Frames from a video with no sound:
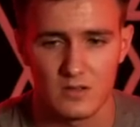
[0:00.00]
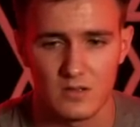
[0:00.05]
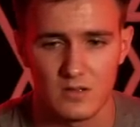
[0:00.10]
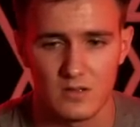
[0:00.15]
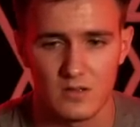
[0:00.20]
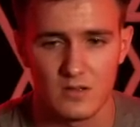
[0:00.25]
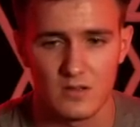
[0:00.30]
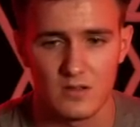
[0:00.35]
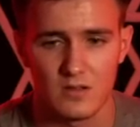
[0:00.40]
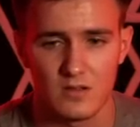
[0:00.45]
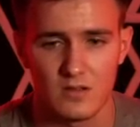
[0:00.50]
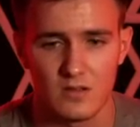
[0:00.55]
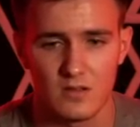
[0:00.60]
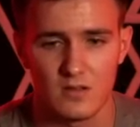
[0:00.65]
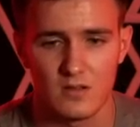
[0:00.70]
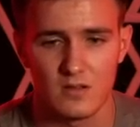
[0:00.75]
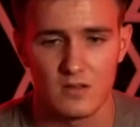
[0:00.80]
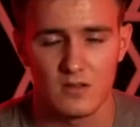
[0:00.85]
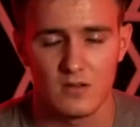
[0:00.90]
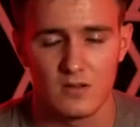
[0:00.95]

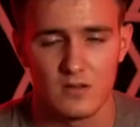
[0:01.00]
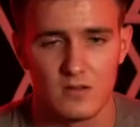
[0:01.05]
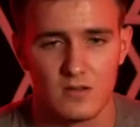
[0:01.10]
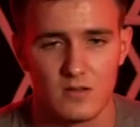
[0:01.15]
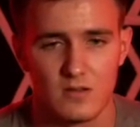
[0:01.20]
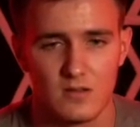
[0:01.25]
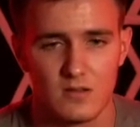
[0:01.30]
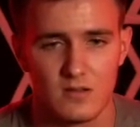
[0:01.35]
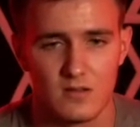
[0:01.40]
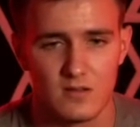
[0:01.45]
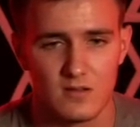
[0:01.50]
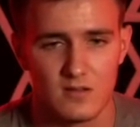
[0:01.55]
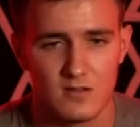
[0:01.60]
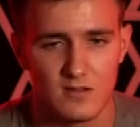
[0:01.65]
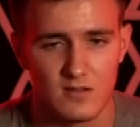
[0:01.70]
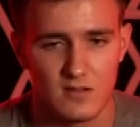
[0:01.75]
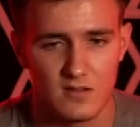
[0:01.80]
Nothing is said.